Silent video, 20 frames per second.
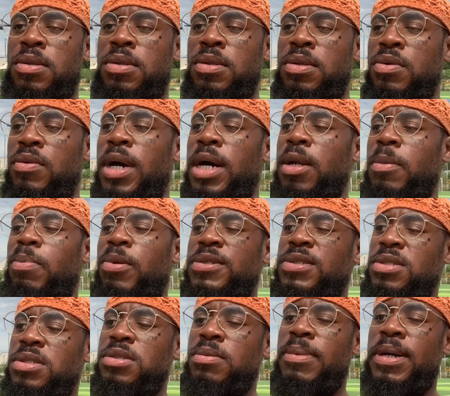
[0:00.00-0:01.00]
You got a
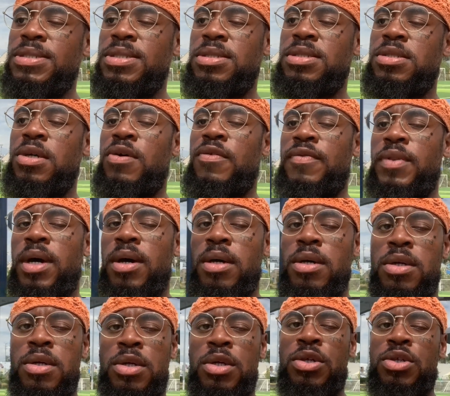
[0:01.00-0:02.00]
presence about yourself that
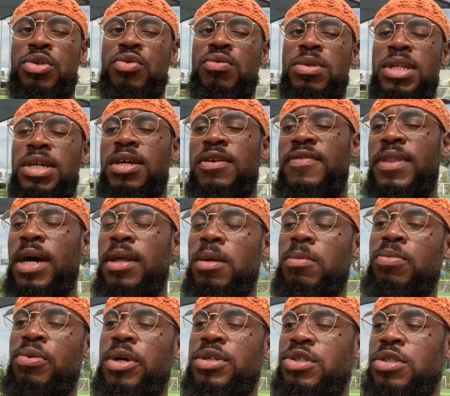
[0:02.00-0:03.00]
you leave that
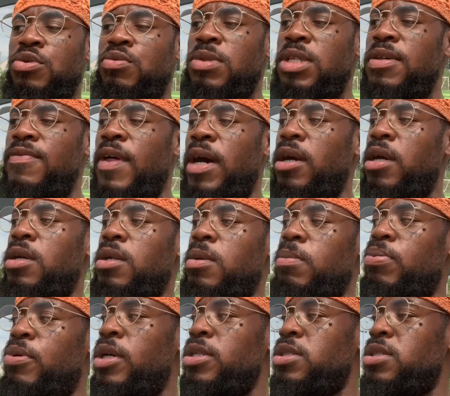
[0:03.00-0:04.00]
impression. You leave that good
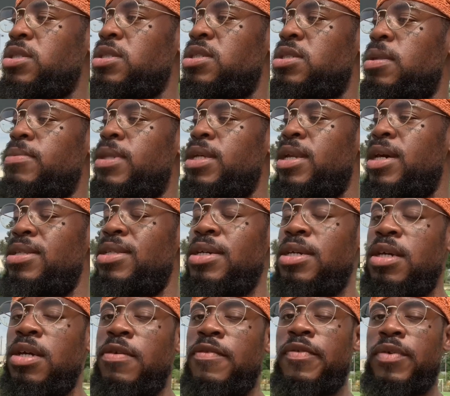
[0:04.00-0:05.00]
impression. It's something that they
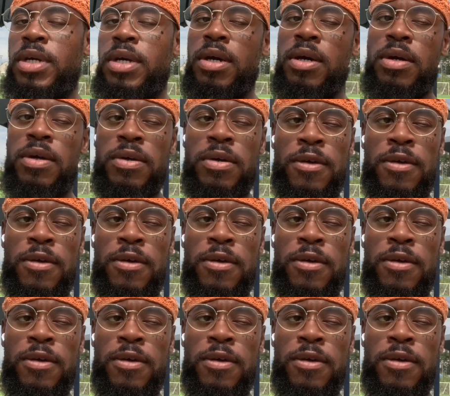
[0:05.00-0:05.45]
can't forget.